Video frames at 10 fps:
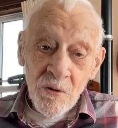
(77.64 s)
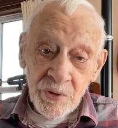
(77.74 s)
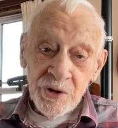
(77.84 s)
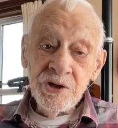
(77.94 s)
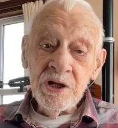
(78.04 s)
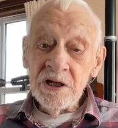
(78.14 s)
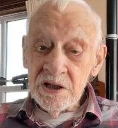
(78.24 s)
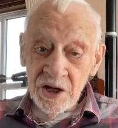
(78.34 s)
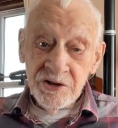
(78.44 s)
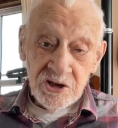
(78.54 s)
with,
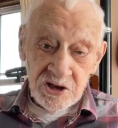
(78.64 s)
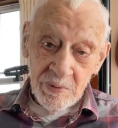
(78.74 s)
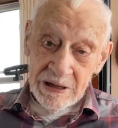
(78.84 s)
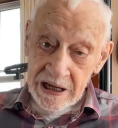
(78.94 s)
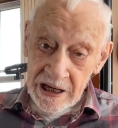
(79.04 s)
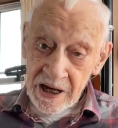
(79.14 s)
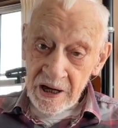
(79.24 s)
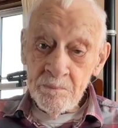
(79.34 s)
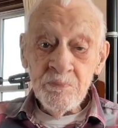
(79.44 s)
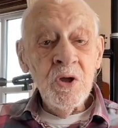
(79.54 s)
and just to be
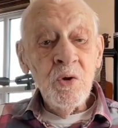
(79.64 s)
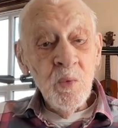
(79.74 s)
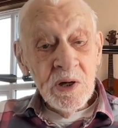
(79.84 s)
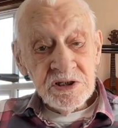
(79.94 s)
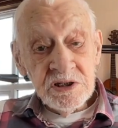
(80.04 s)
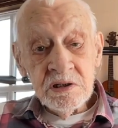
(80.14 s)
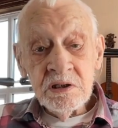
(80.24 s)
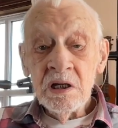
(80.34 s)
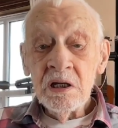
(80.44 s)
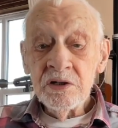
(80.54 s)
clear,
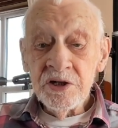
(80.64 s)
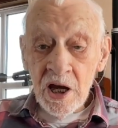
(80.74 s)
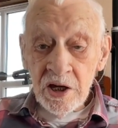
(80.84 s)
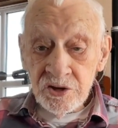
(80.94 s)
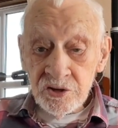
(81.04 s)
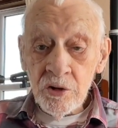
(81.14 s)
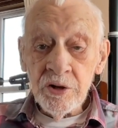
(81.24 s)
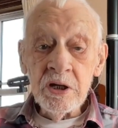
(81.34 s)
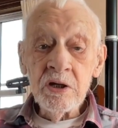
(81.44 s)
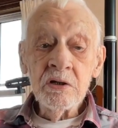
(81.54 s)
Western
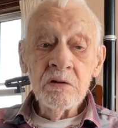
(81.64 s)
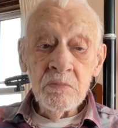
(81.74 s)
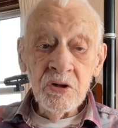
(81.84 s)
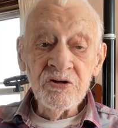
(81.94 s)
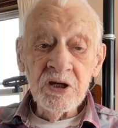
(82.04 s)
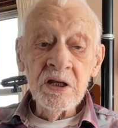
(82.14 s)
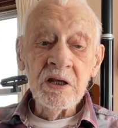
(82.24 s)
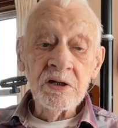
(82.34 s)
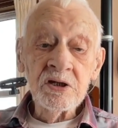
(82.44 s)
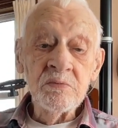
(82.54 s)
diatonic music,
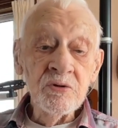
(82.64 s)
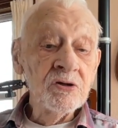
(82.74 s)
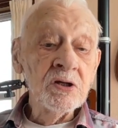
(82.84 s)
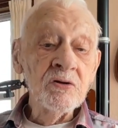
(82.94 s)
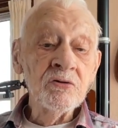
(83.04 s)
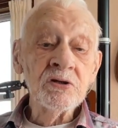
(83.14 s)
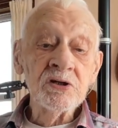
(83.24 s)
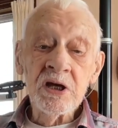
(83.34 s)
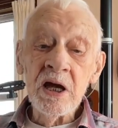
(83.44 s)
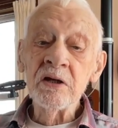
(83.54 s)
that is music using
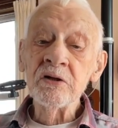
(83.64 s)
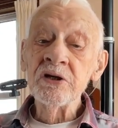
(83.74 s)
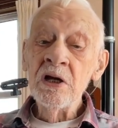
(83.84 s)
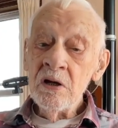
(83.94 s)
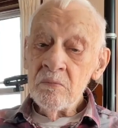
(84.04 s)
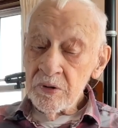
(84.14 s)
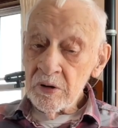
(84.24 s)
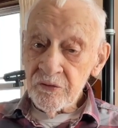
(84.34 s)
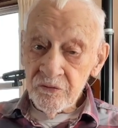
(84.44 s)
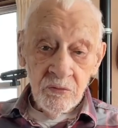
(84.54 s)
scales
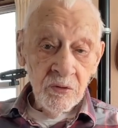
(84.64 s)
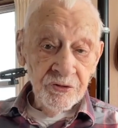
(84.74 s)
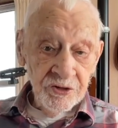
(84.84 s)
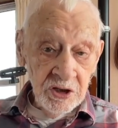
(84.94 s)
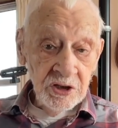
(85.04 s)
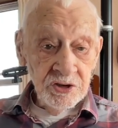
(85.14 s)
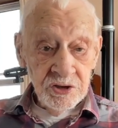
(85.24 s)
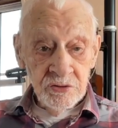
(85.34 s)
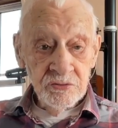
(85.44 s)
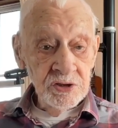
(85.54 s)
built from alternate
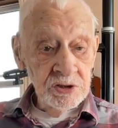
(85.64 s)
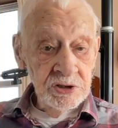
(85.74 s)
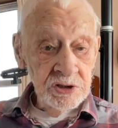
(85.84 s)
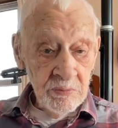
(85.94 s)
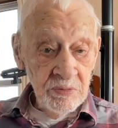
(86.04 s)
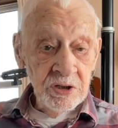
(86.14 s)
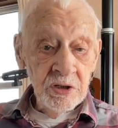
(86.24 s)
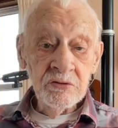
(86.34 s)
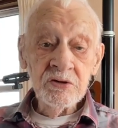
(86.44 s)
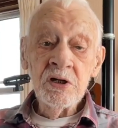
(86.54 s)
tones and
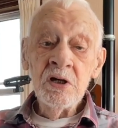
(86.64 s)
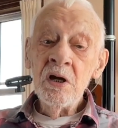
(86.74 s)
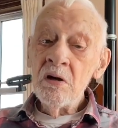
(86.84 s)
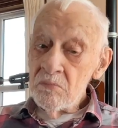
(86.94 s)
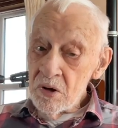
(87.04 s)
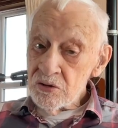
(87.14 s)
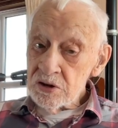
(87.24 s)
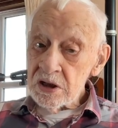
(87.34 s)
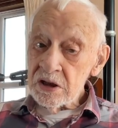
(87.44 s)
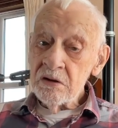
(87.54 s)
semitones,
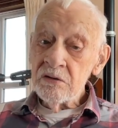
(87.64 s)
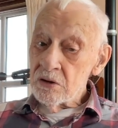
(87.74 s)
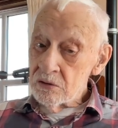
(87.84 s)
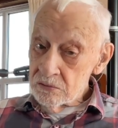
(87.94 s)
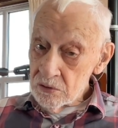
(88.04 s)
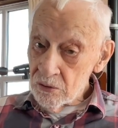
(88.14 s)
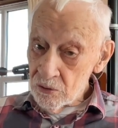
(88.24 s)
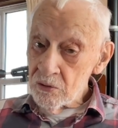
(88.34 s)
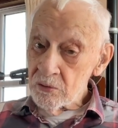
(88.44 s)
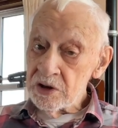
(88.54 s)
mostly, though not
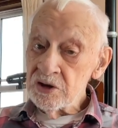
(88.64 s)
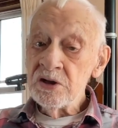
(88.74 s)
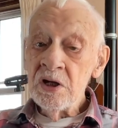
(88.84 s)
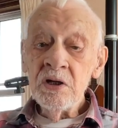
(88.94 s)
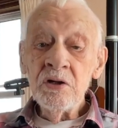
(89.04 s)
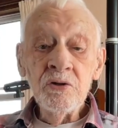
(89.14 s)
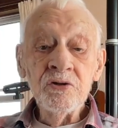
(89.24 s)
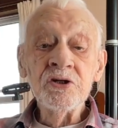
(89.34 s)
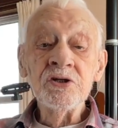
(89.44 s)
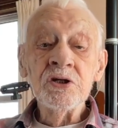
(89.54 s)
always,
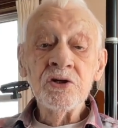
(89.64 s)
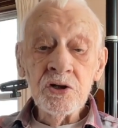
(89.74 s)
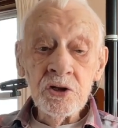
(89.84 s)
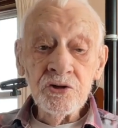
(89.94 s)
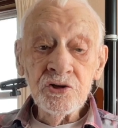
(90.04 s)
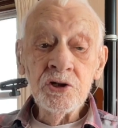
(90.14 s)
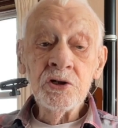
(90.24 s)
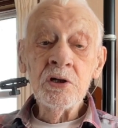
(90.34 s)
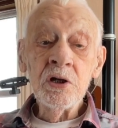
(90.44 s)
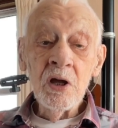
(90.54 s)
uses
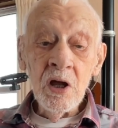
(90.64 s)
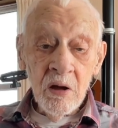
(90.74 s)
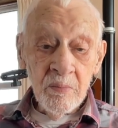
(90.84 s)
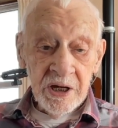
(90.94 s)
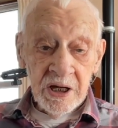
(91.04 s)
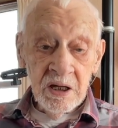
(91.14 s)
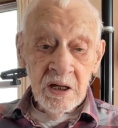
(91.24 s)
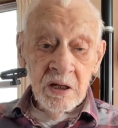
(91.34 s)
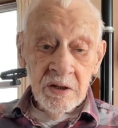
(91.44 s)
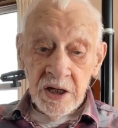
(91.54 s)
tertian harmony,
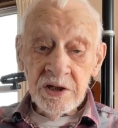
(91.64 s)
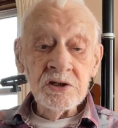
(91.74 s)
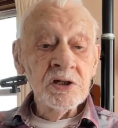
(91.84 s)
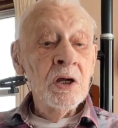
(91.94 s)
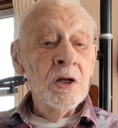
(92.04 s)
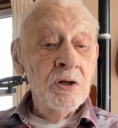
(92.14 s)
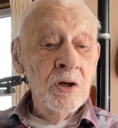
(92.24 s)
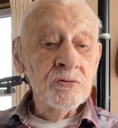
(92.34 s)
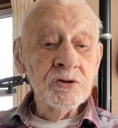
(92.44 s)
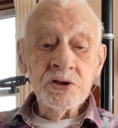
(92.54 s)
that is
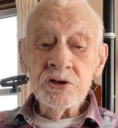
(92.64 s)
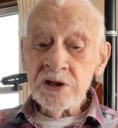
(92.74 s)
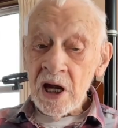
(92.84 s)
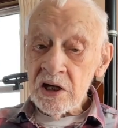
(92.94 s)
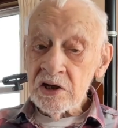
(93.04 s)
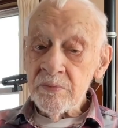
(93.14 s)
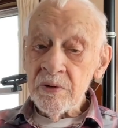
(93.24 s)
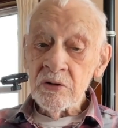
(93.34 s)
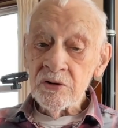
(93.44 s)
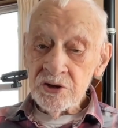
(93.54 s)
notes stacked by
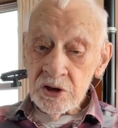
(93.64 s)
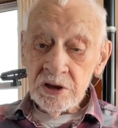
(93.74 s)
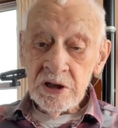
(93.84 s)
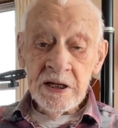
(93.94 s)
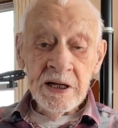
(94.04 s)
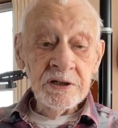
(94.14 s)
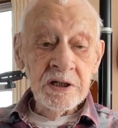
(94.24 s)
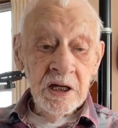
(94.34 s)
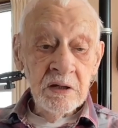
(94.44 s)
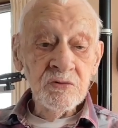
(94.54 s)
alternate letter
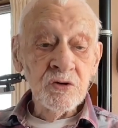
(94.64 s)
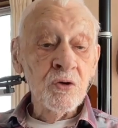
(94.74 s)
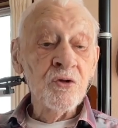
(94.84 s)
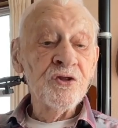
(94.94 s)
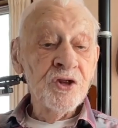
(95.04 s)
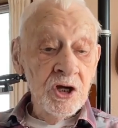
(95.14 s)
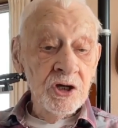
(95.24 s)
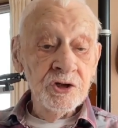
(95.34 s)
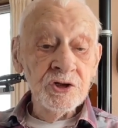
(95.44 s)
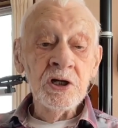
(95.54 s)
names or
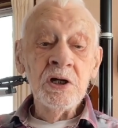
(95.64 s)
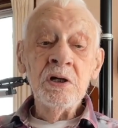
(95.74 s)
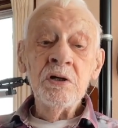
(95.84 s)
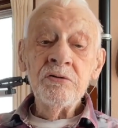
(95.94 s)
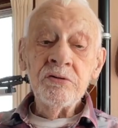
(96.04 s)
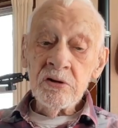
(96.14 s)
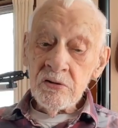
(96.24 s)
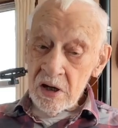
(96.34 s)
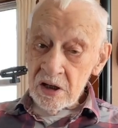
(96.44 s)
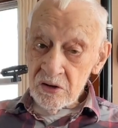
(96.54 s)
thirds to
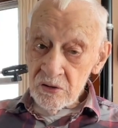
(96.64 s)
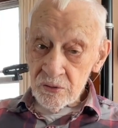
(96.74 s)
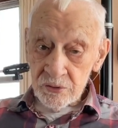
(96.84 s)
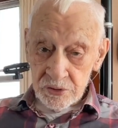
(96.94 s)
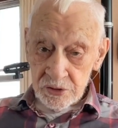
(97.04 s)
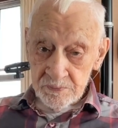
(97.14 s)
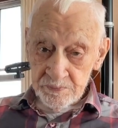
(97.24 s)
create chords.